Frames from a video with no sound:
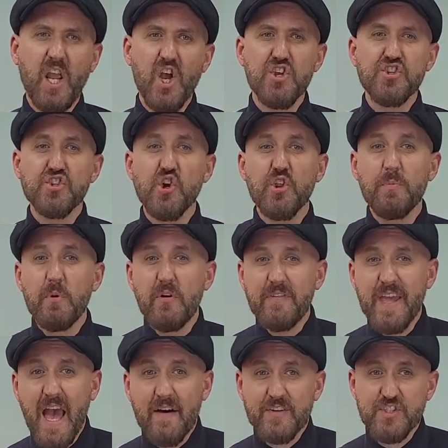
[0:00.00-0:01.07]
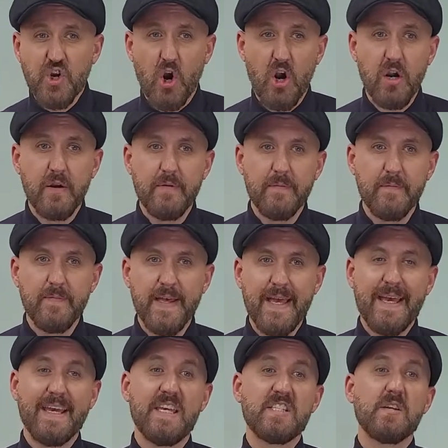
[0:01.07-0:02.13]
So the movie Avatar
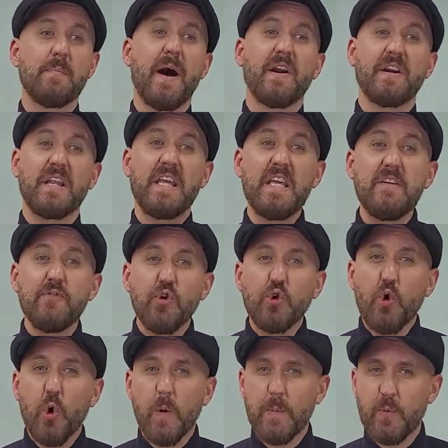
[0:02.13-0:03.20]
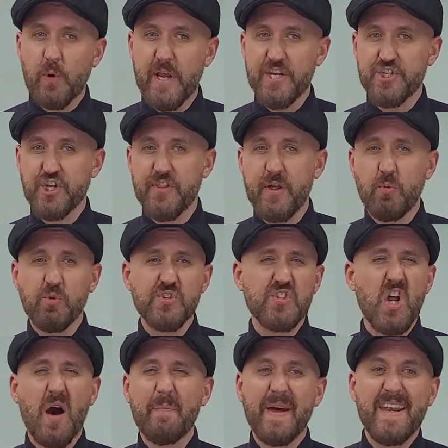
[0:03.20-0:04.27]
is about an evil corporation that will
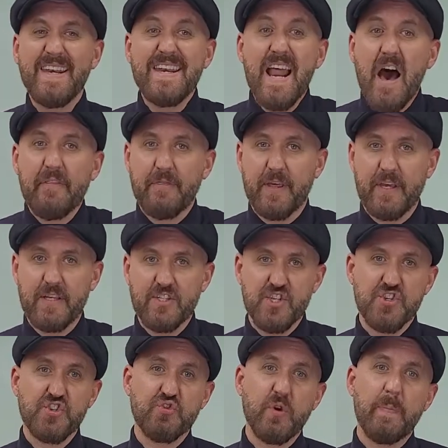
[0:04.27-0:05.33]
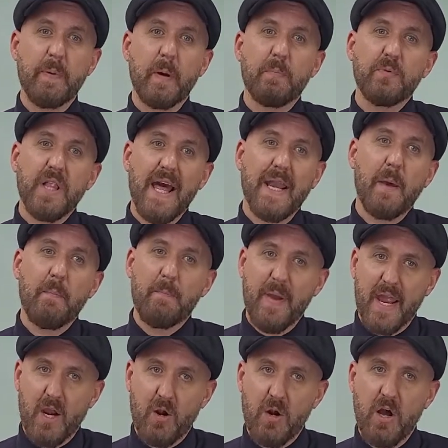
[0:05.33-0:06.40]
stop at nothing to strip a planet
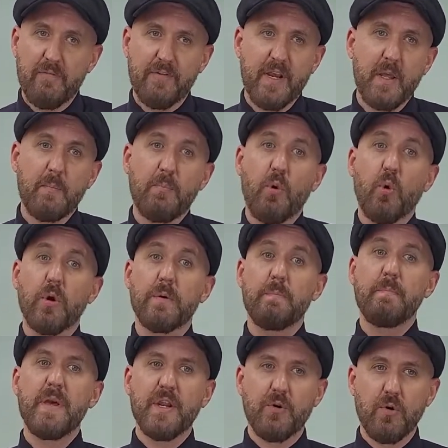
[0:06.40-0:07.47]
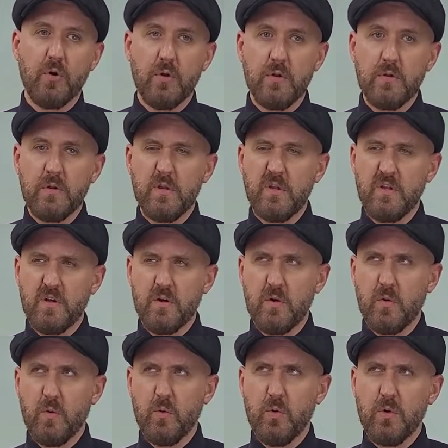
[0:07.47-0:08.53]
bare of an important mineral
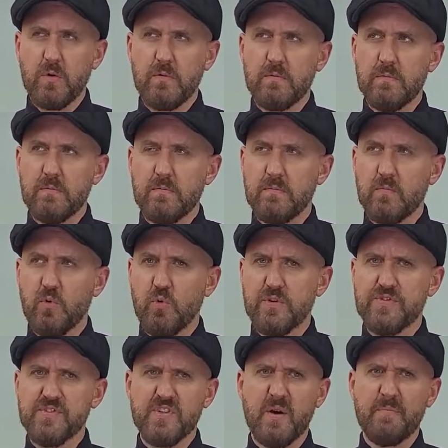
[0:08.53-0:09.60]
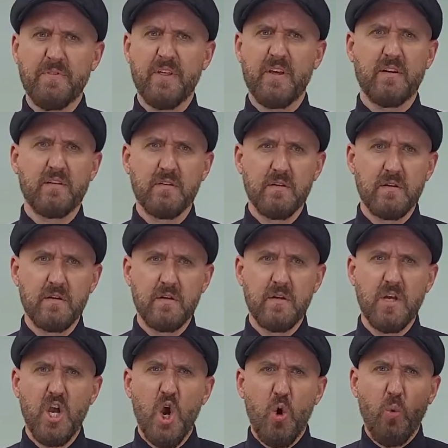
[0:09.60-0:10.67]
or something.
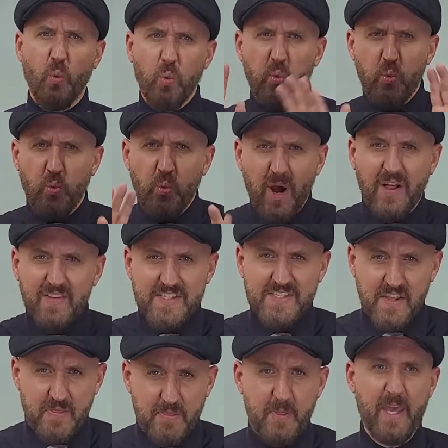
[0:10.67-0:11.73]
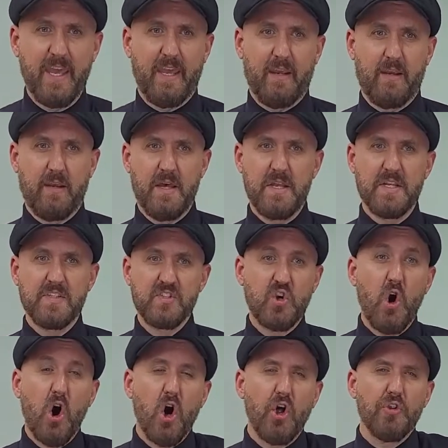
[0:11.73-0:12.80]
Well, it's a thing, and it's
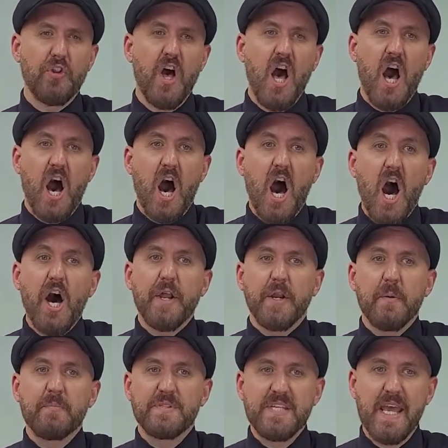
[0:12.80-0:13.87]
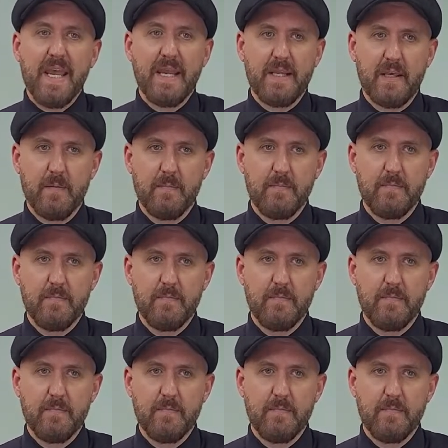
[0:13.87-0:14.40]
called unobtainium.